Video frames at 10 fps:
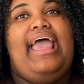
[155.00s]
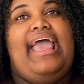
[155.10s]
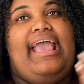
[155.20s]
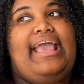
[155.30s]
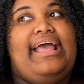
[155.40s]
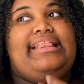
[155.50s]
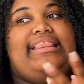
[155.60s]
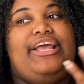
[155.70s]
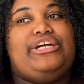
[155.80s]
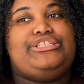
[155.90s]
And
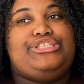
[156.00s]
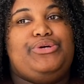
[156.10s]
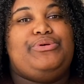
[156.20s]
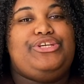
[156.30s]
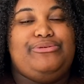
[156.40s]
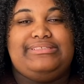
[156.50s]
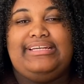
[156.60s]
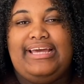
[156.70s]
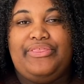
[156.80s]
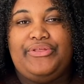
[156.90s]
they are so cute
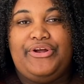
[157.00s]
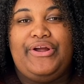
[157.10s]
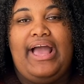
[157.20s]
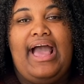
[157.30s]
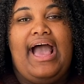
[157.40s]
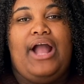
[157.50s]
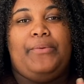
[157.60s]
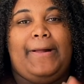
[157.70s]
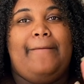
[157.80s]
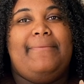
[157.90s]
together. I
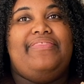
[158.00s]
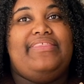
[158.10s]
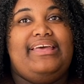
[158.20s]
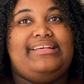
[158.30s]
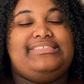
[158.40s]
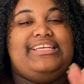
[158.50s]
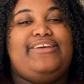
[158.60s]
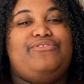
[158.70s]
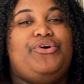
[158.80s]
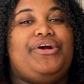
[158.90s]
recommend this
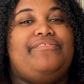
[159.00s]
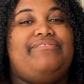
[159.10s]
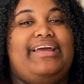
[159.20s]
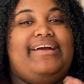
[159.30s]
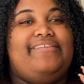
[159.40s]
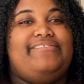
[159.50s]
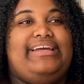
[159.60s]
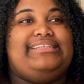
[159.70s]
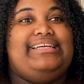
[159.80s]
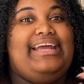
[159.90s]
if you are a fan of
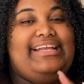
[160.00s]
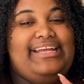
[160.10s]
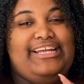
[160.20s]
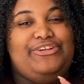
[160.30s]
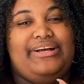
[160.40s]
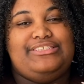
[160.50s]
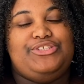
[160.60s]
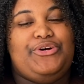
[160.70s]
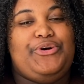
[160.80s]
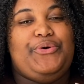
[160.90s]
fake dating. You guys
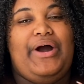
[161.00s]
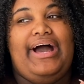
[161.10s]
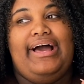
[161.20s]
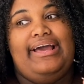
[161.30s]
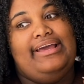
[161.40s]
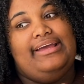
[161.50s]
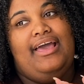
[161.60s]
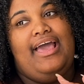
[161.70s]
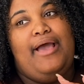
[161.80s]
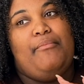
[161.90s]
know I
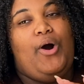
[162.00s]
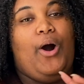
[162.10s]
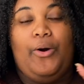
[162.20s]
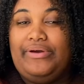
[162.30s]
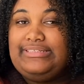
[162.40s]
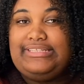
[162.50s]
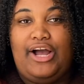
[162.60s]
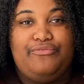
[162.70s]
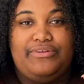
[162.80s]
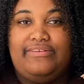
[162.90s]
am always down
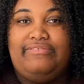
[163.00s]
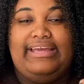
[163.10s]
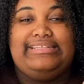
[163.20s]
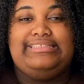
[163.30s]
for the fake